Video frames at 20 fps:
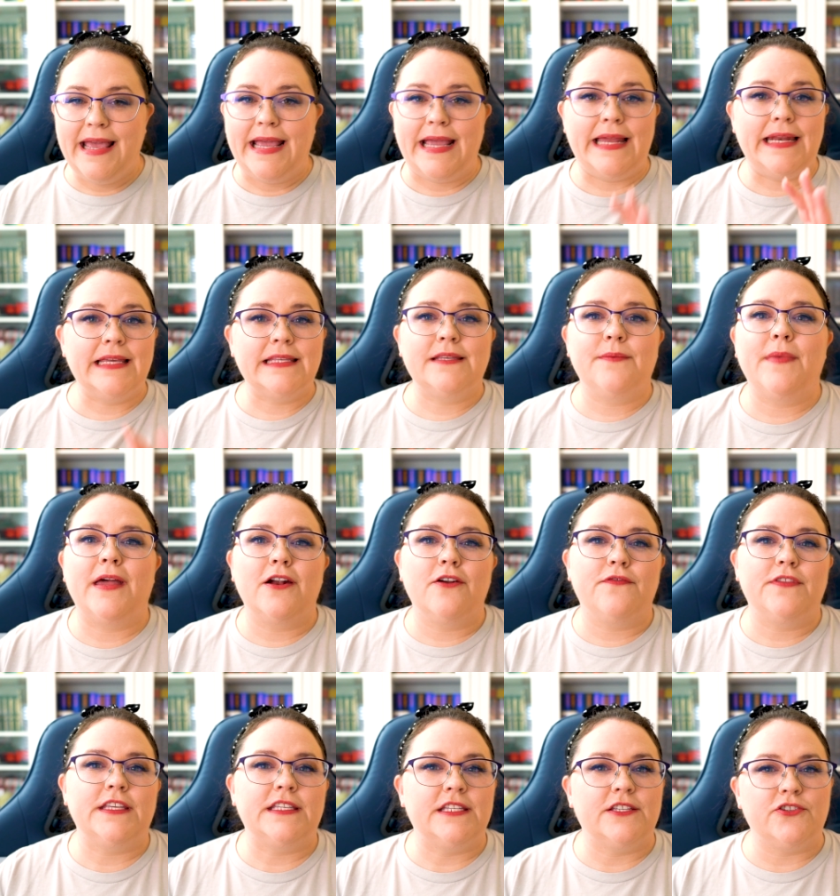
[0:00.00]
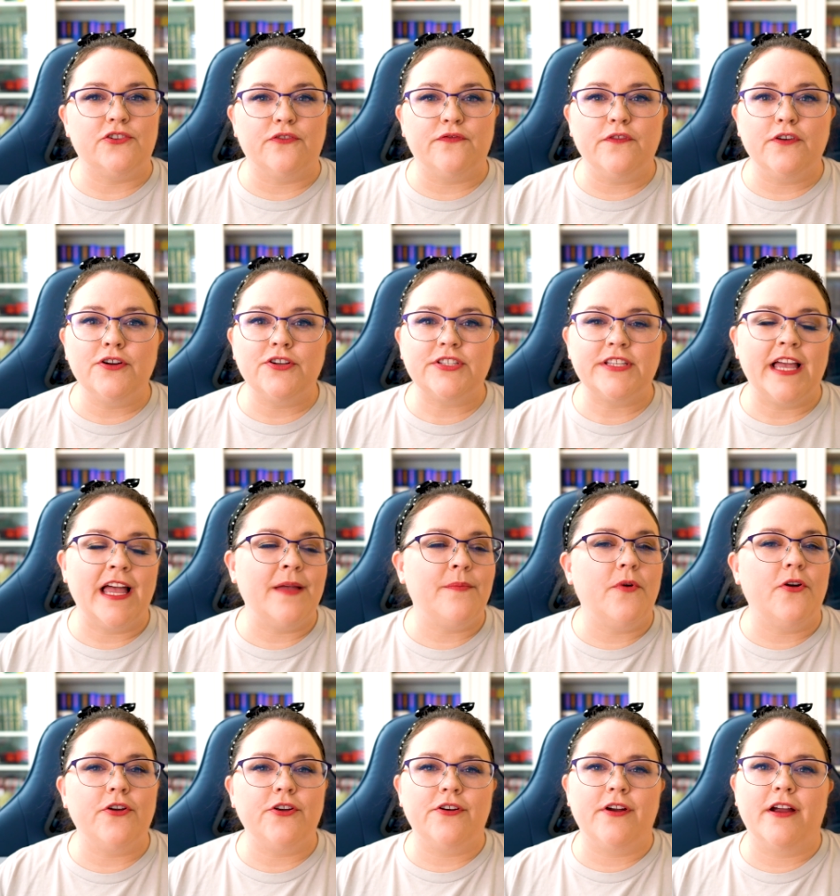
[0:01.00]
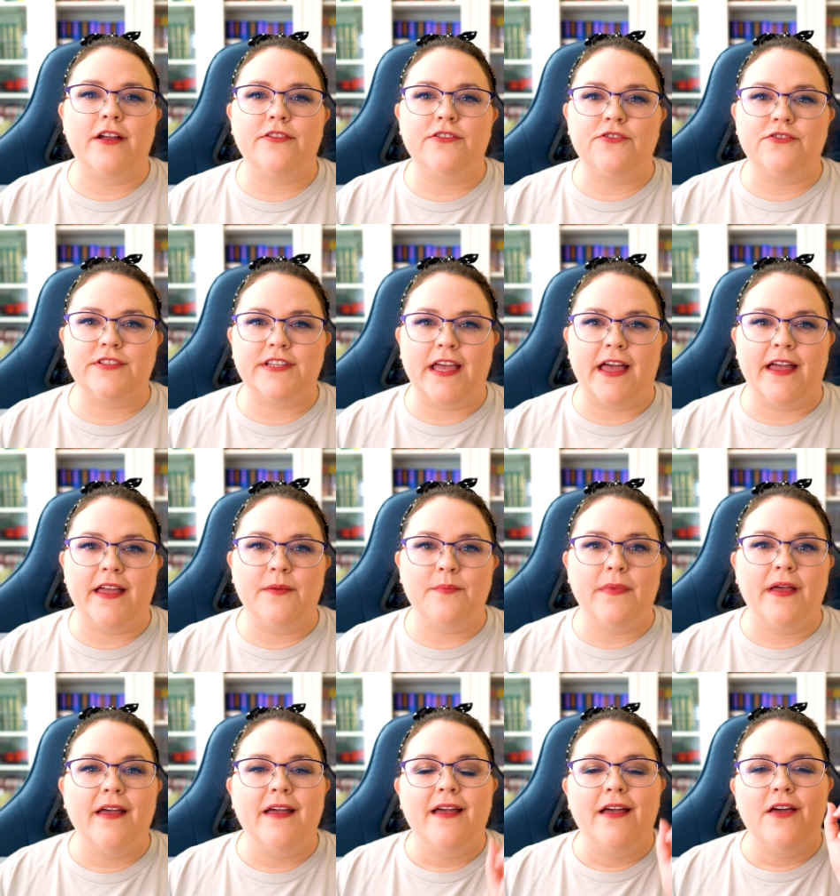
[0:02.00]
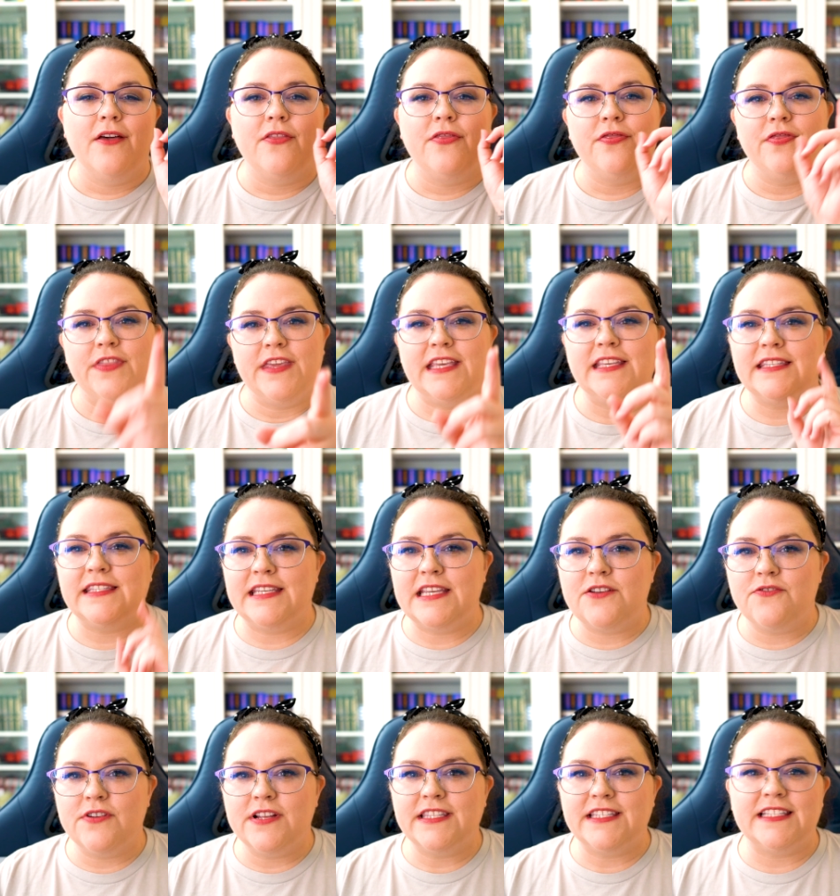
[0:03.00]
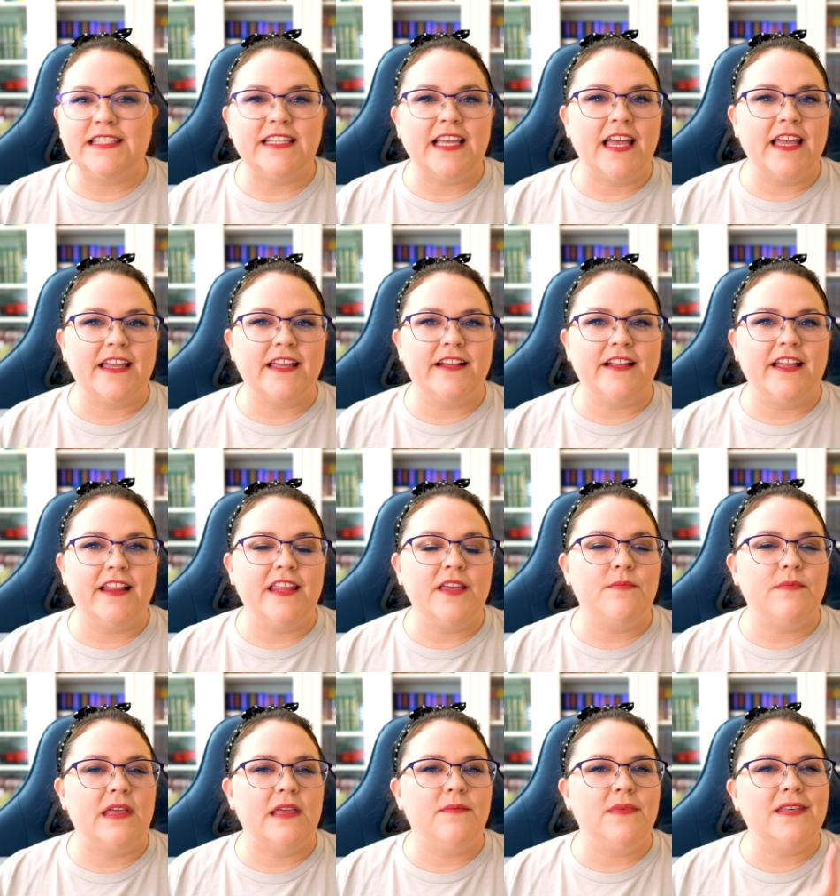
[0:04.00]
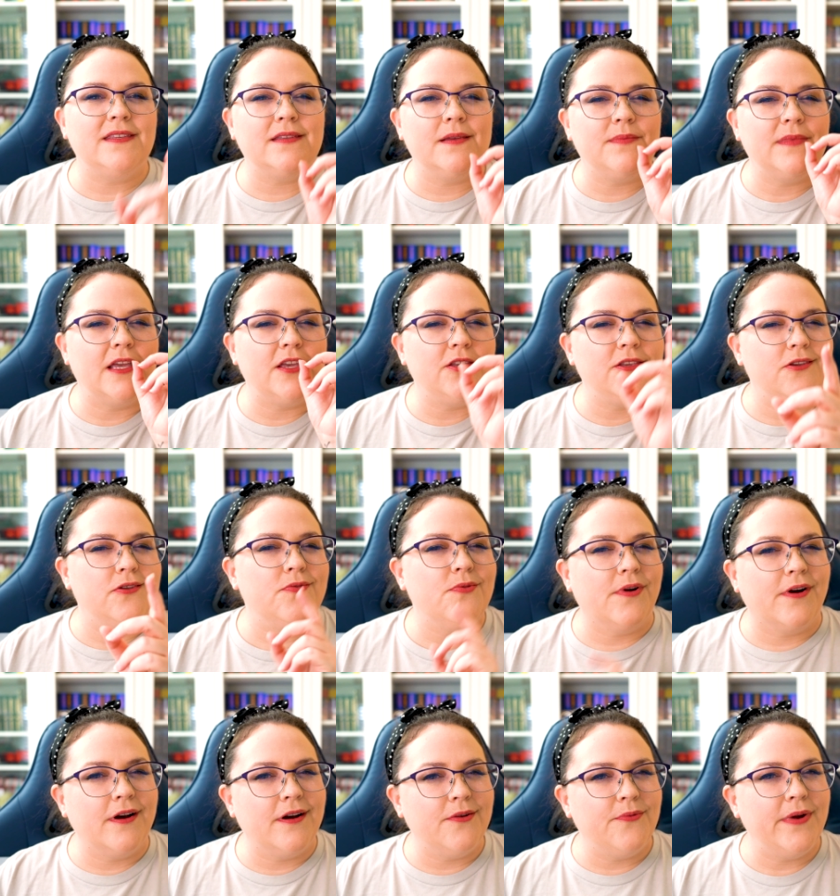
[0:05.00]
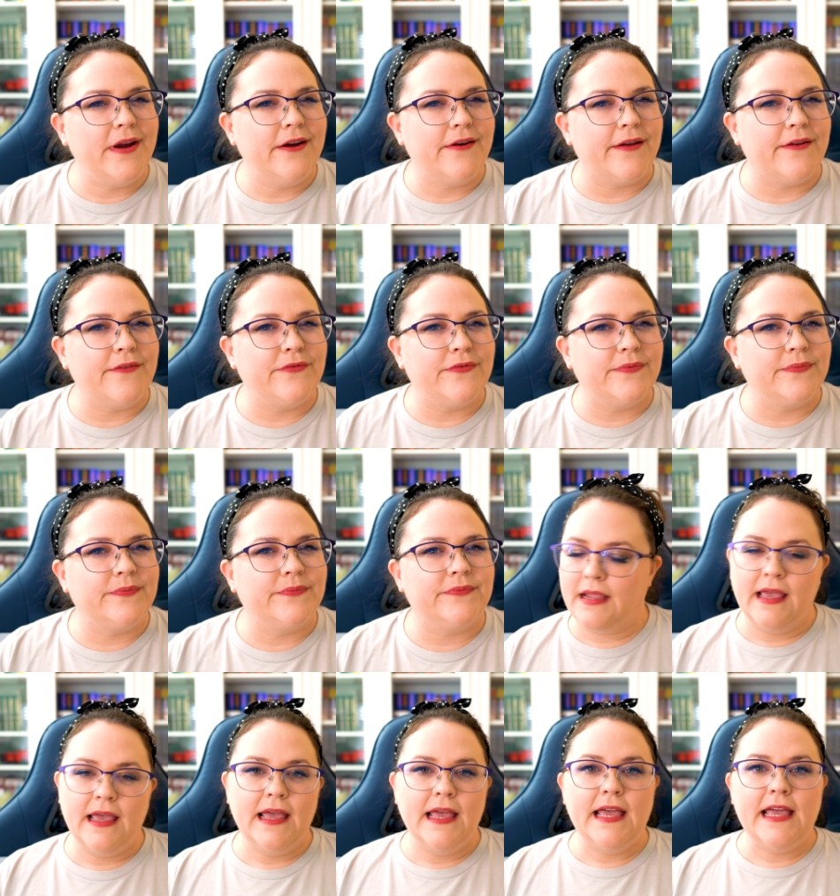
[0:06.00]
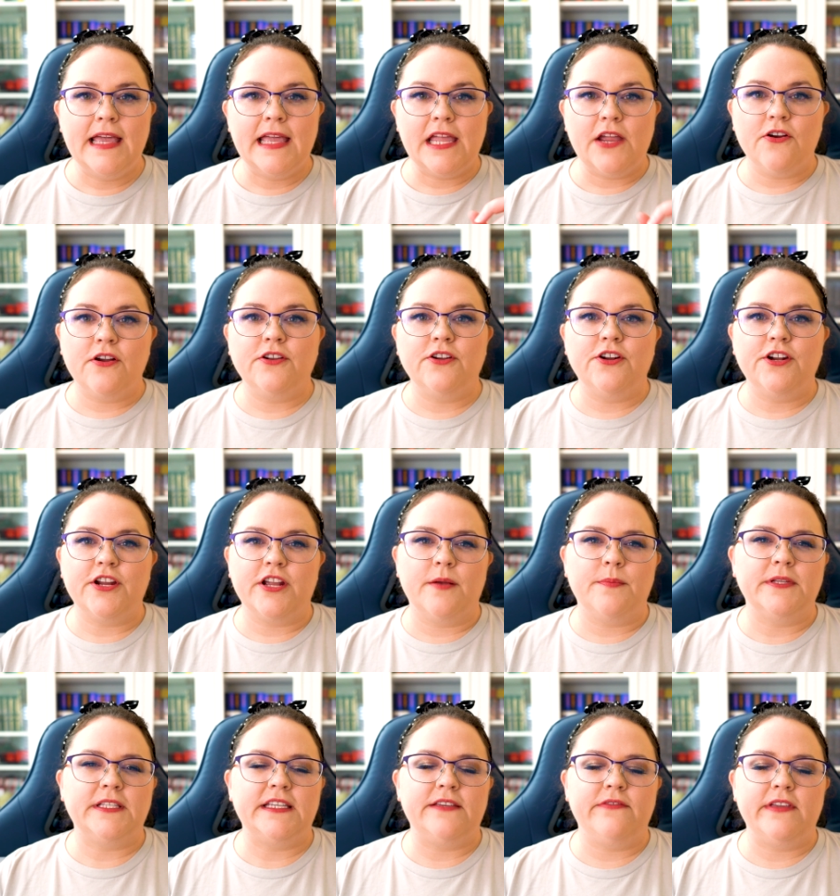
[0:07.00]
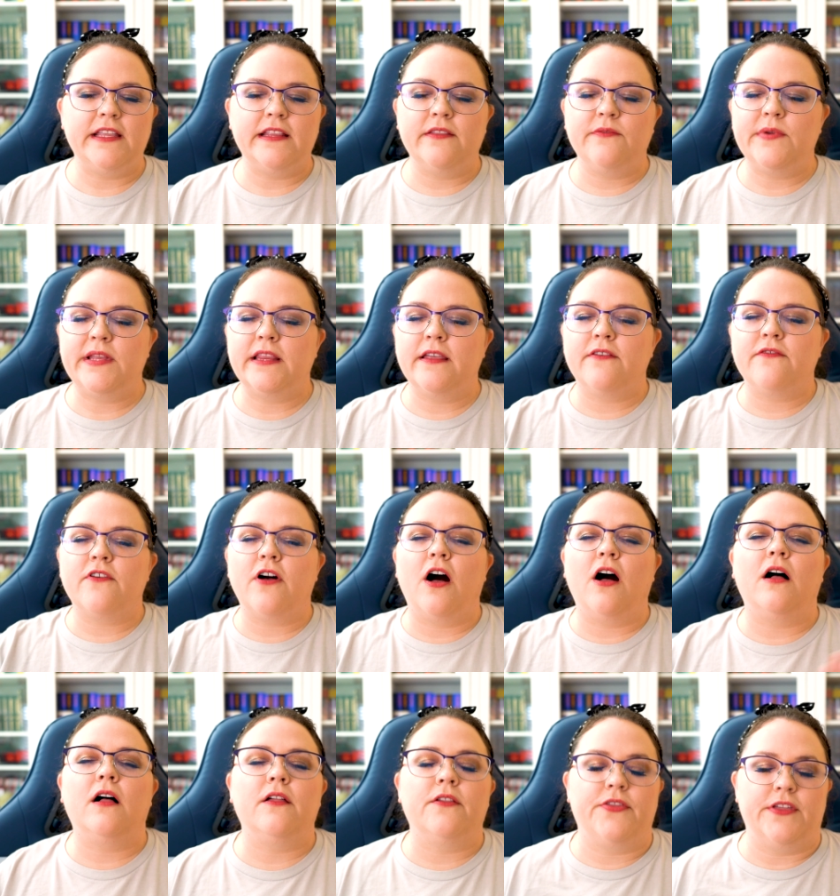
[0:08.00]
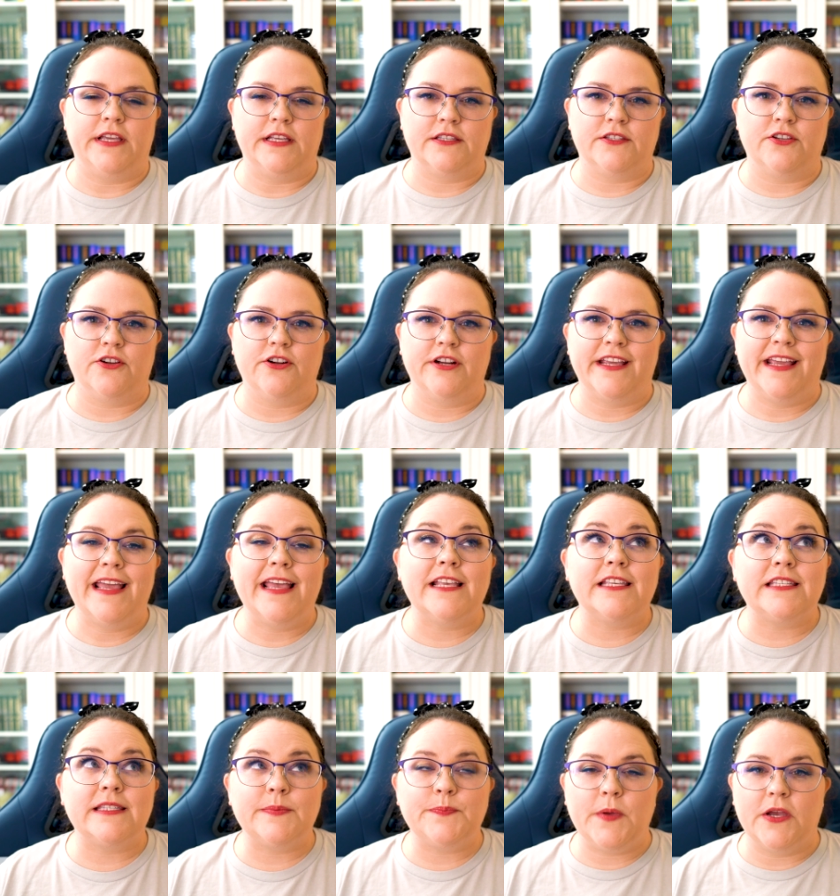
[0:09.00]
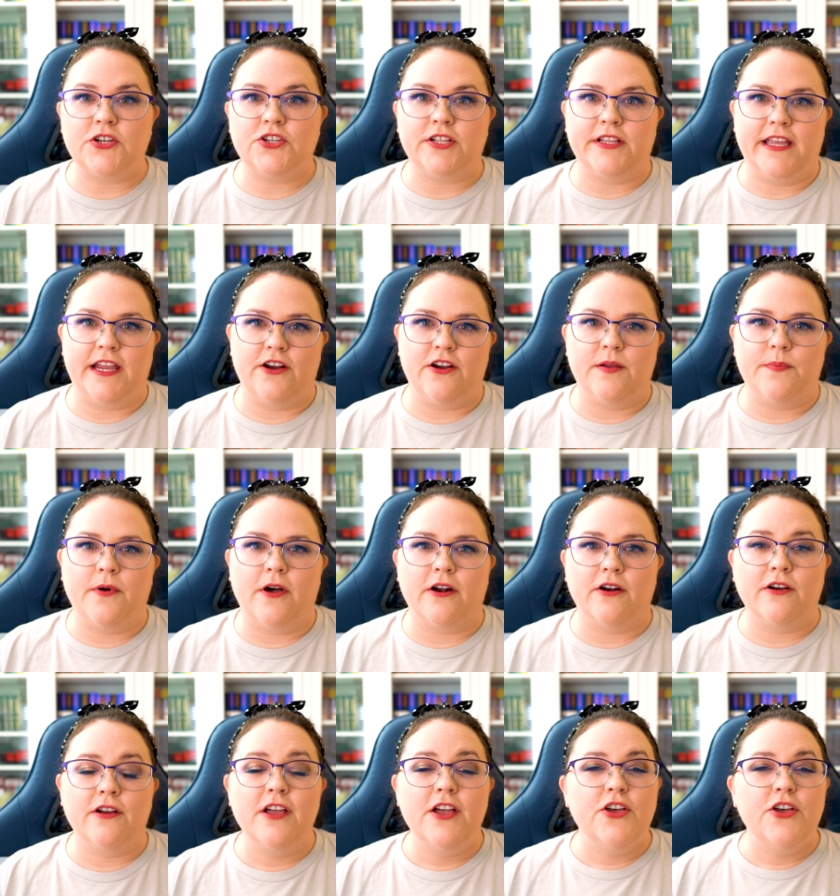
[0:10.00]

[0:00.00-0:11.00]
It doesn't matter if this is your first time or your hundredth time, these secrets in Diagon Alley may be some that you aren't aware of. Here at Nerdy Couple TV, we love all things nerdy, especially Harry Potter.